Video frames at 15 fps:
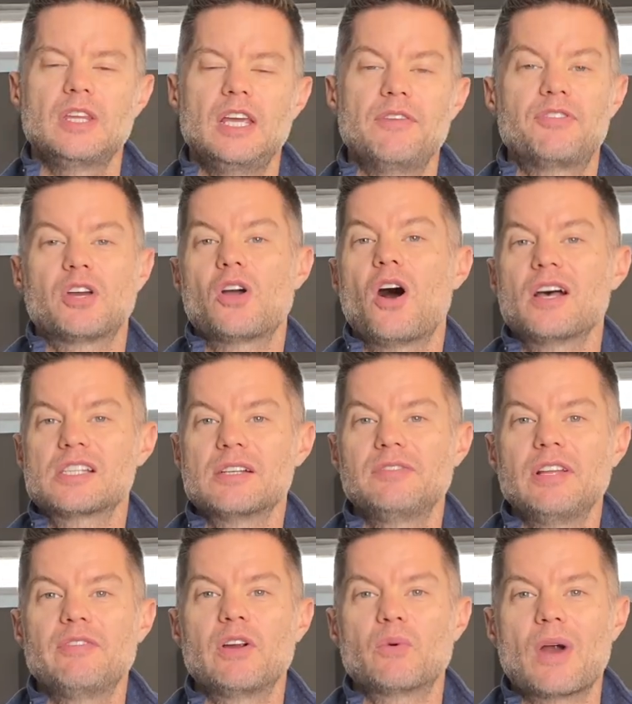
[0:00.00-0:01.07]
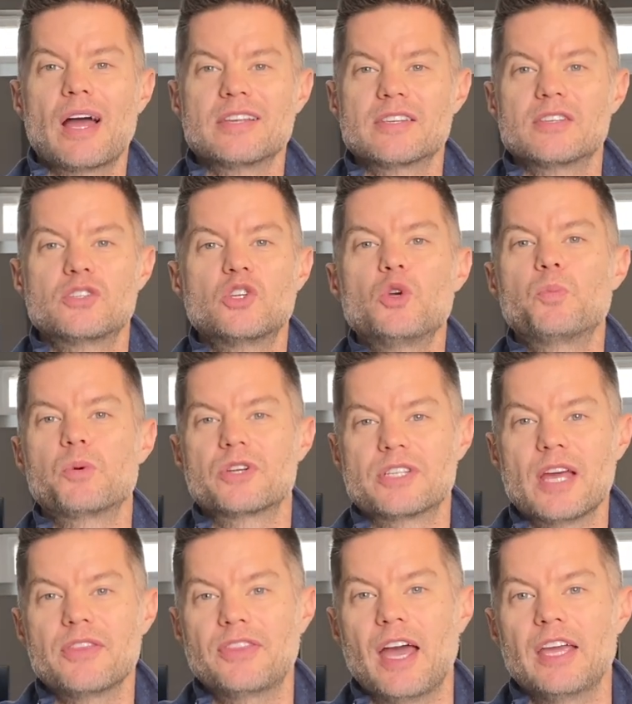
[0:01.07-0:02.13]
If the cost of living rises
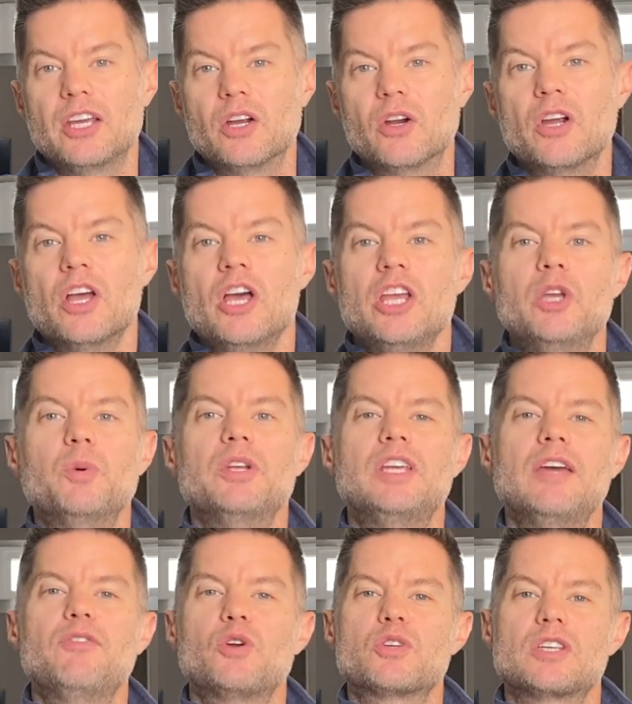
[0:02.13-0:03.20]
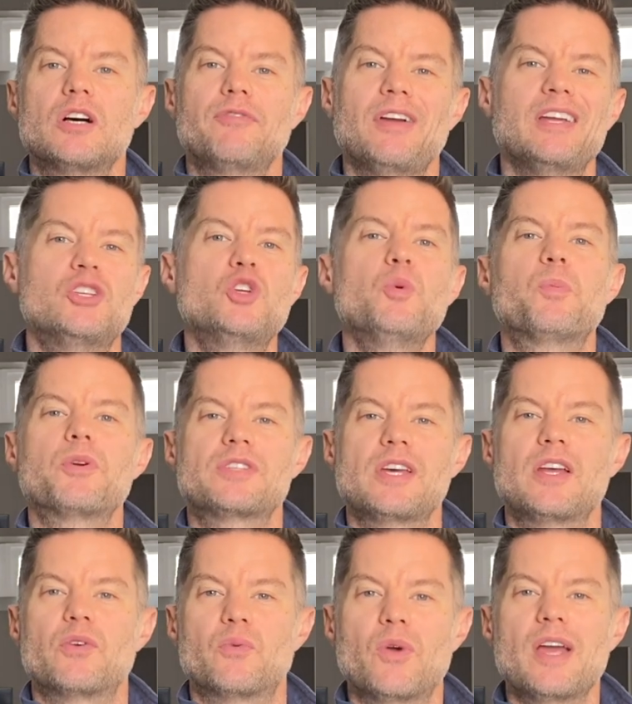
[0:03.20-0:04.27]
2% that year, you would give yourself a
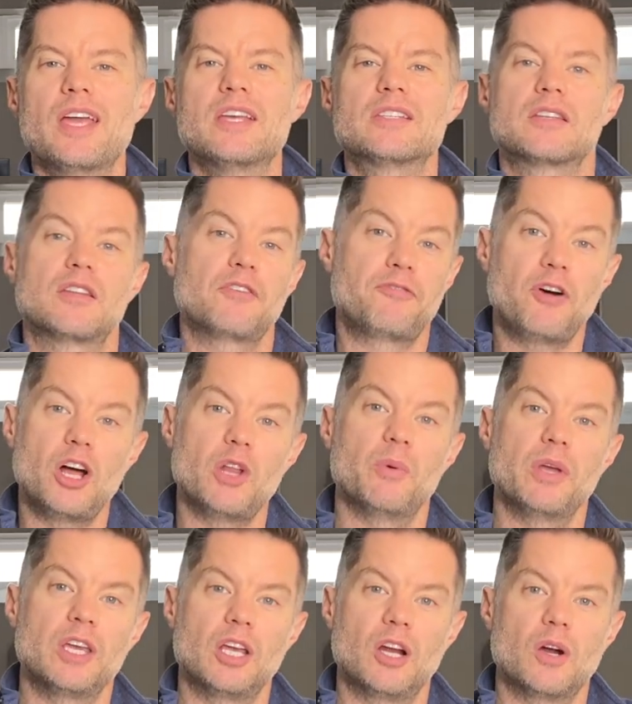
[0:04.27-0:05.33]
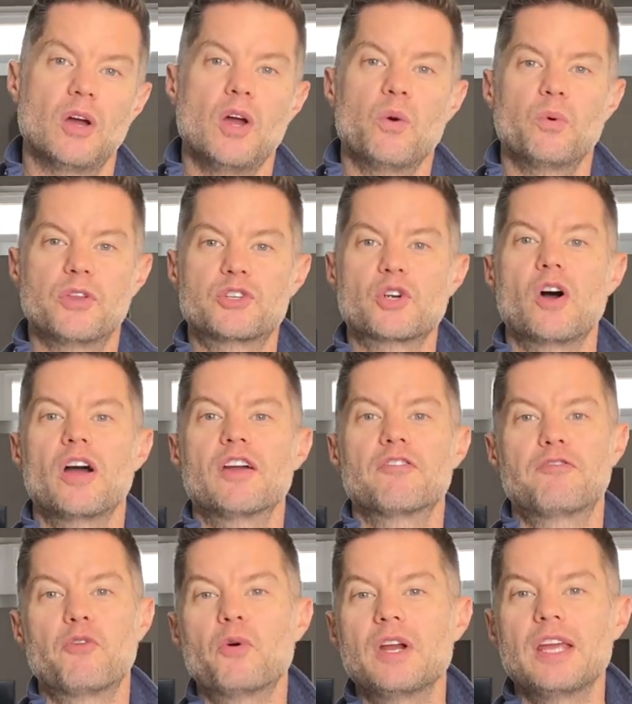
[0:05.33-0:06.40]
2% raise the following year, withdrawing
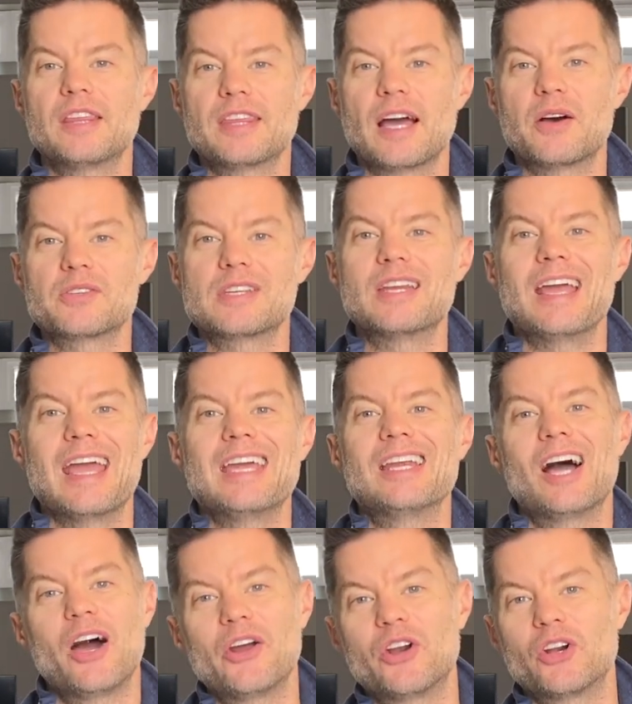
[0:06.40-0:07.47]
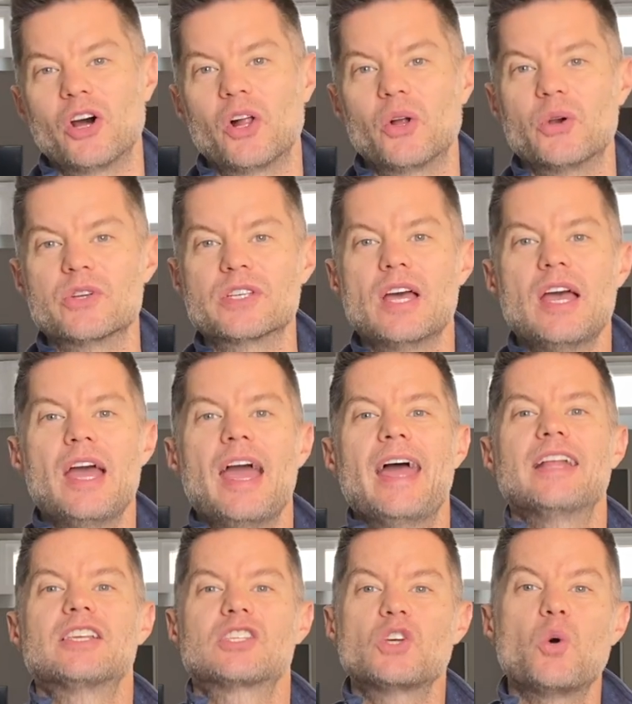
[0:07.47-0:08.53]
$40,800,
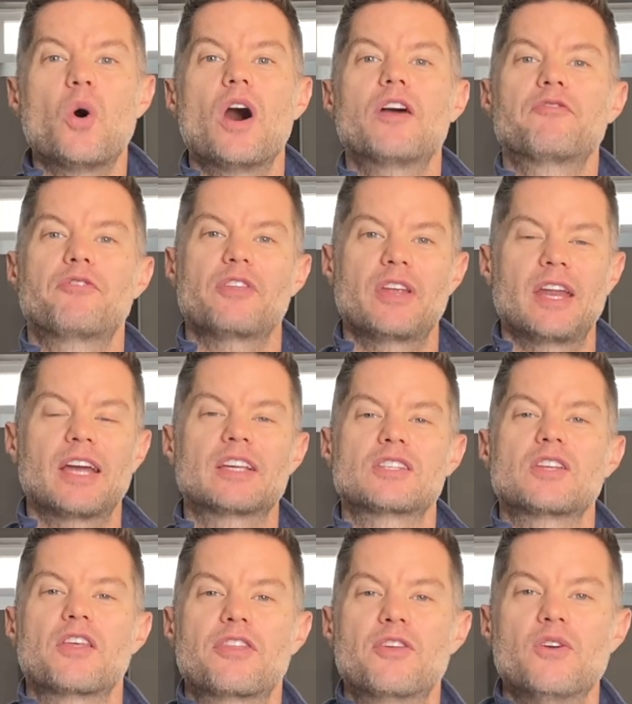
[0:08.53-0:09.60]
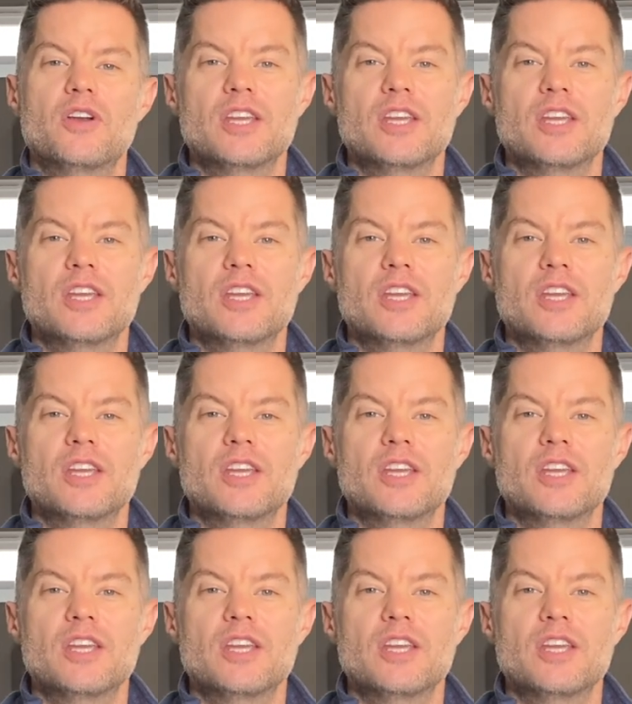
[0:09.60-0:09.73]
and so on for the next 30